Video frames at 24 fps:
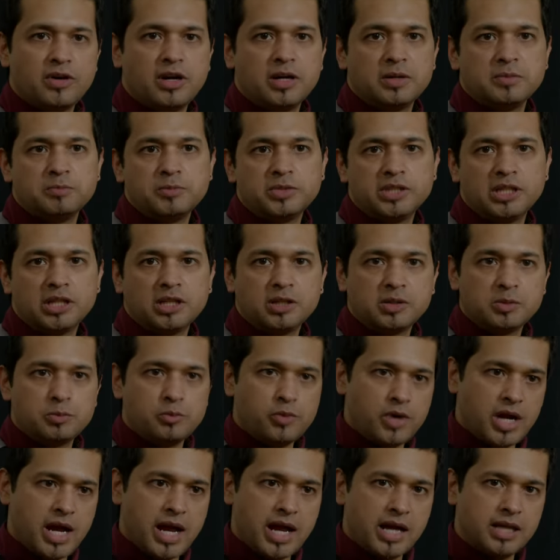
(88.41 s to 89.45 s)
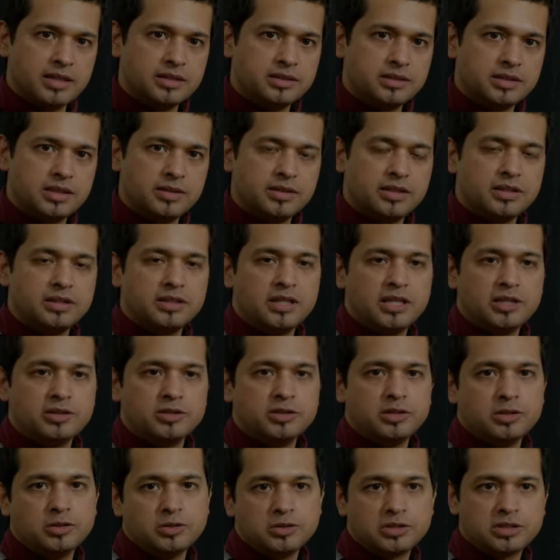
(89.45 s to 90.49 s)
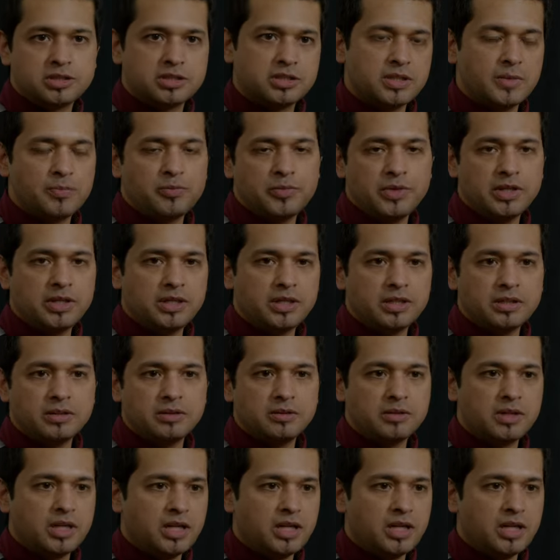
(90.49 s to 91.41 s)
on particular brands and then introduce something,